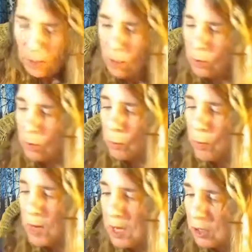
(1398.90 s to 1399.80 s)
Your
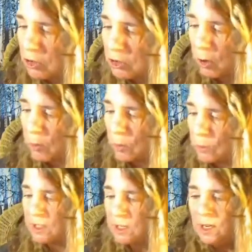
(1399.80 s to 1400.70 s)
reading
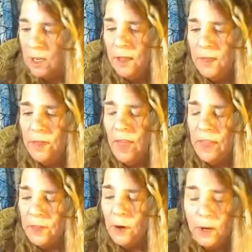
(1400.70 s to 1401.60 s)
shows that
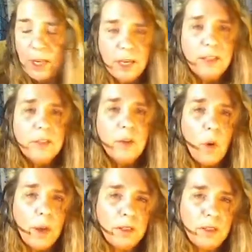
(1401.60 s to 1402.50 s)
there is
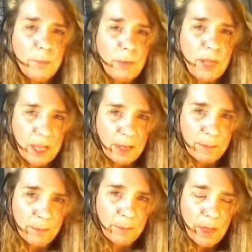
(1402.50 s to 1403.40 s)
going to be
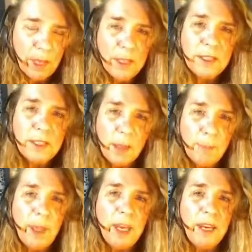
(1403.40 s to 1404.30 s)

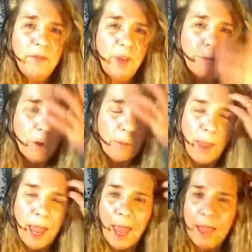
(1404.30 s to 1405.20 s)
somebody from your
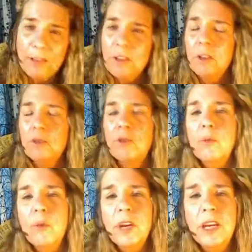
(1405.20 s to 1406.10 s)
past that
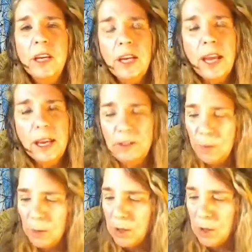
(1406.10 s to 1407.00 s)
reconnects
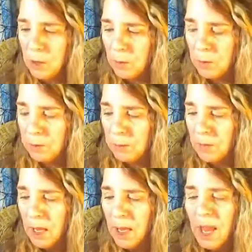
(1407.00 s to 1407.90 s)
with you.
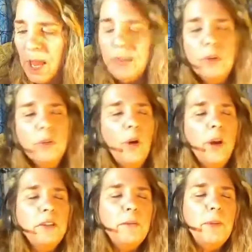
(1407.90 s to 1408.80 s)
And you're going
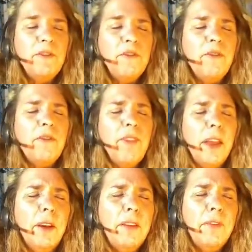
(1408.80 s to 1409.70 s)
to be
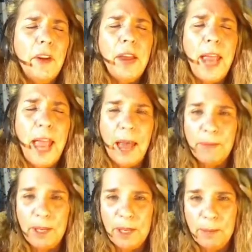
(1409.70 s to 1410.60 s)
very, very
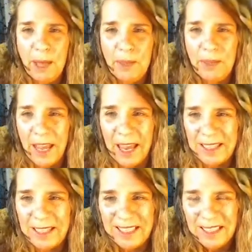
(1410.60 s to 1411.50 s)
happy about that.